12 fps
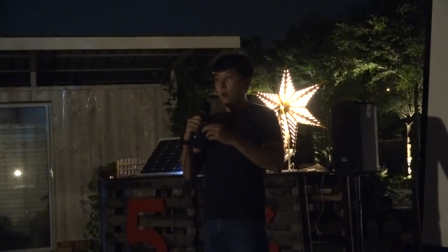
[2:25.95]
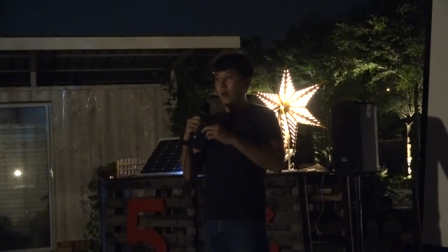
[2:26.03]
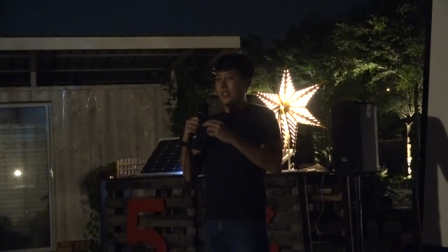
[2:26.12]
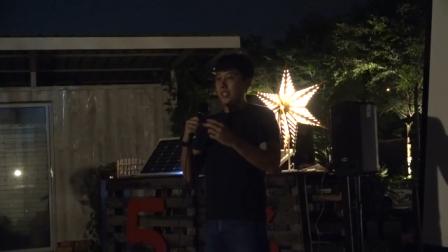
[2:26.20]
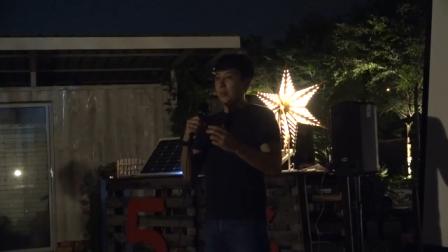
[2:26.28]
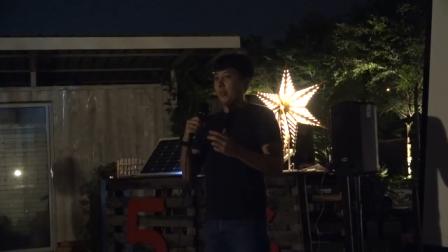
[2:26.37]

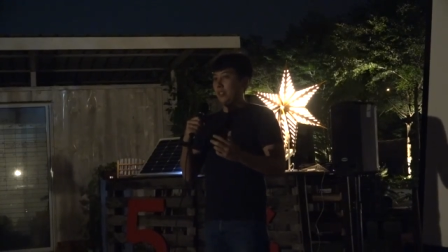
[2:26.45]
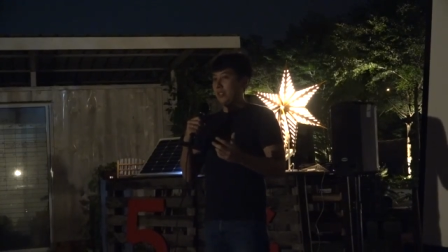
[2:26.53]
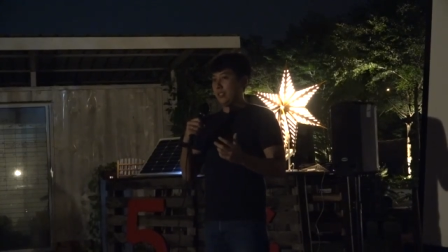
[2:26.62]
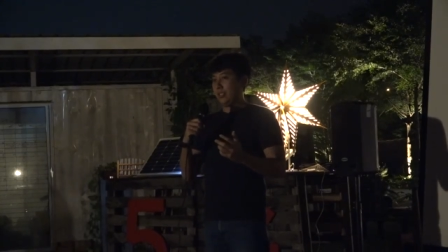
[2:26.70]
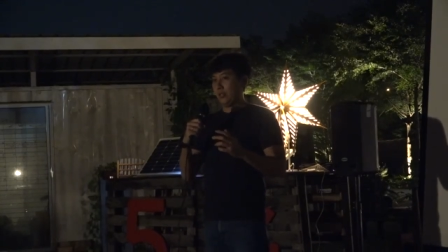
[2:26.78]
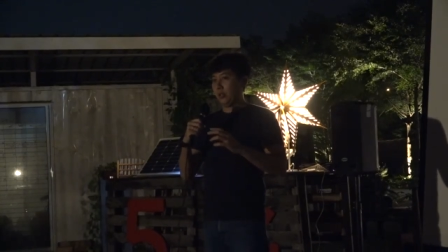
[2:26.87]
one thing about
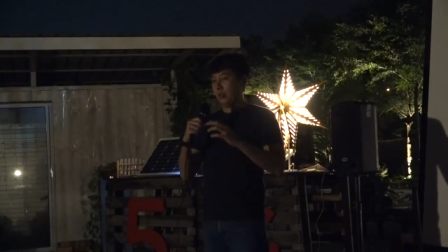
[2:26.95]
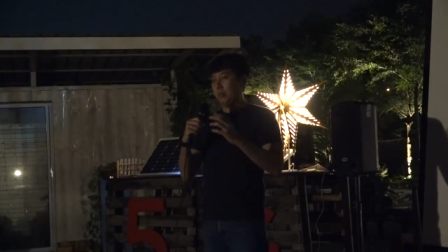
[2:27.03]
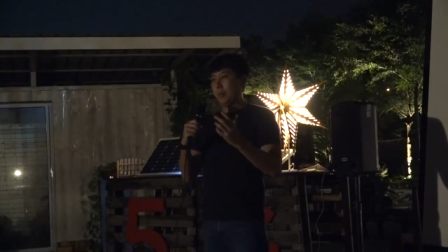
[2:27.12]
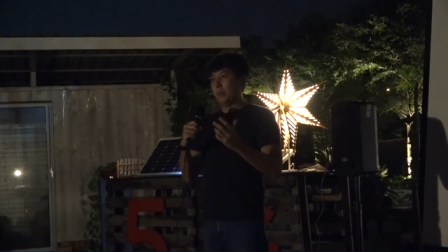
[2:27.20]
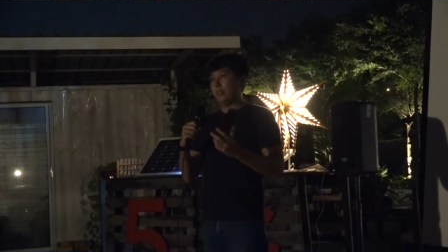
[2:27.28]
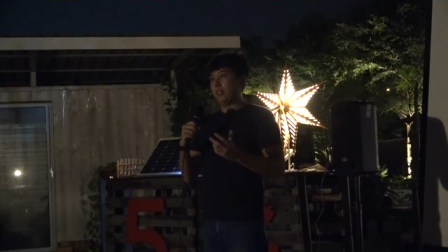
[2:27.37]
this group
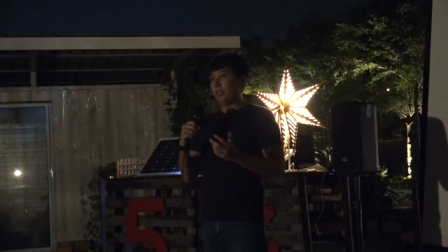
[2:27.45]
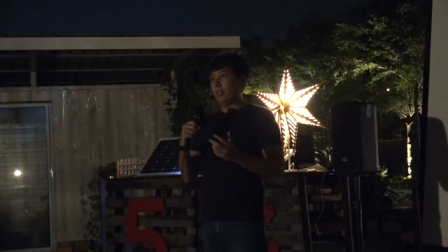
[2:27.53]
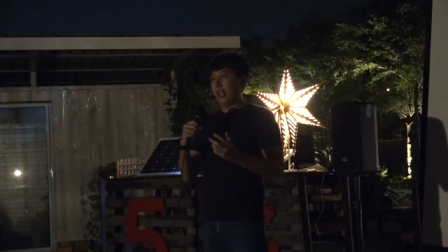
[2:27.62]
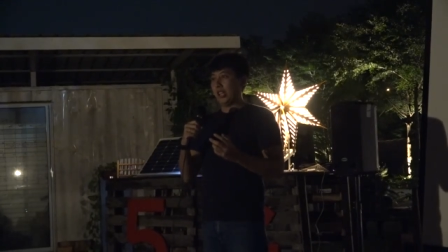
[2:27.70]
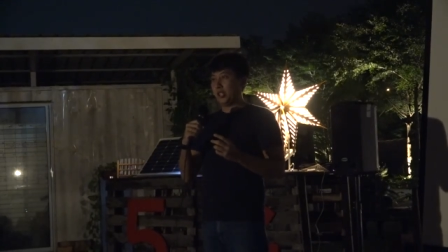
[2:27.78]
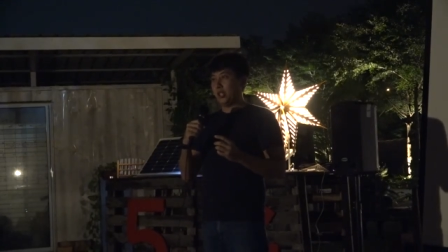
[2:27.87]
of people,
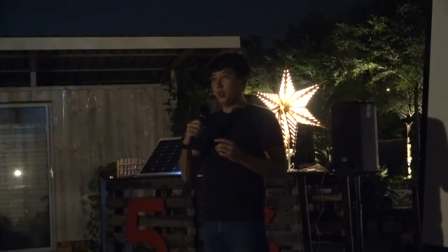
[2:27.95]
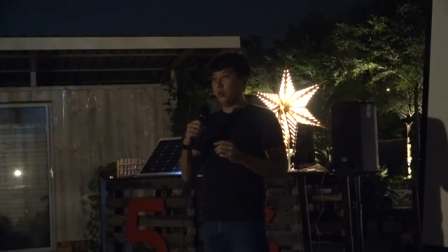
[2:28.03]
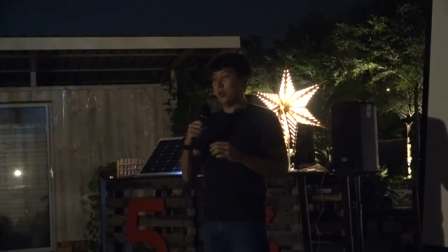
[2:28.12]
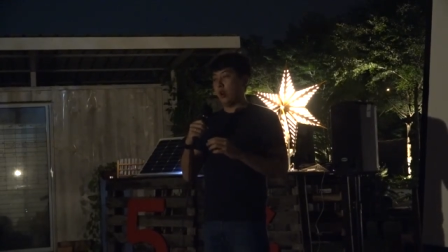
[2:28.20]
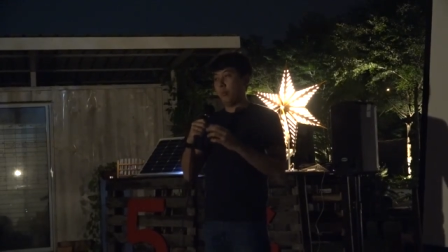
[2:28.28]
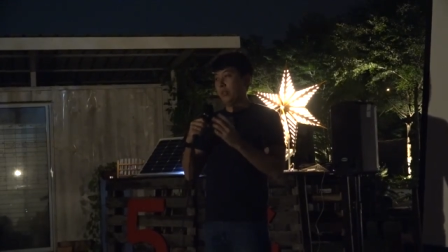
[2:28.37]
they actually
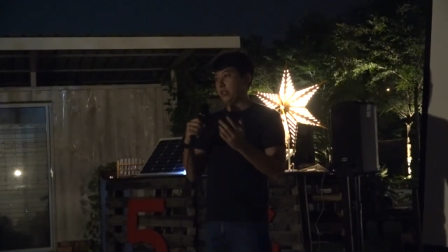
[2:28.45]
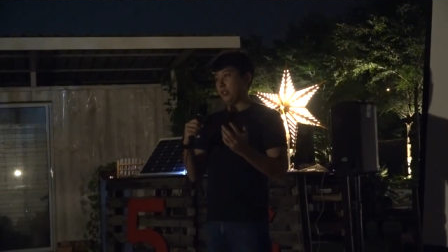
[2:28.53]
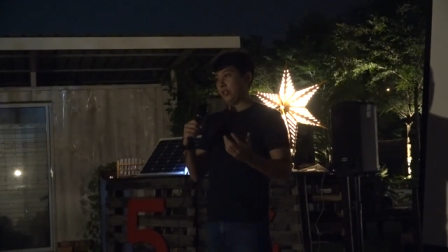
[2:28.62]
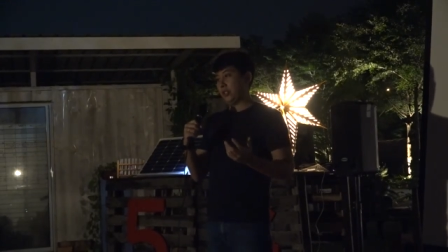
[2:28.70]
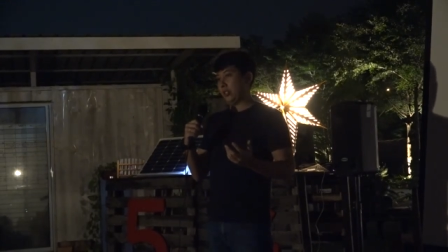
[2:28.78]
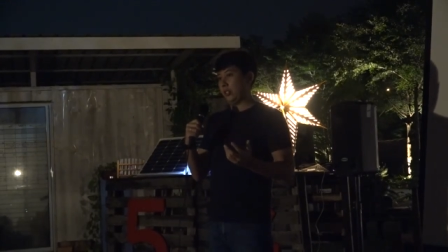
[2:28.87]
do it open
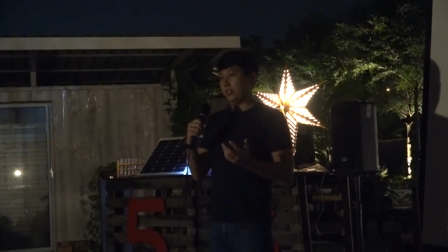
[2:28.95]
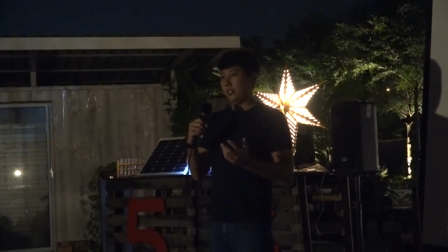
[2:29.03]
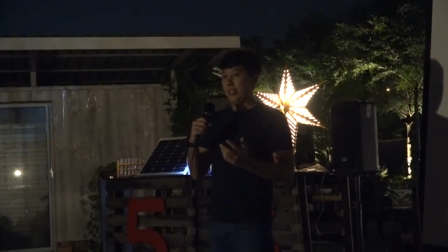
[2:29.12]
source.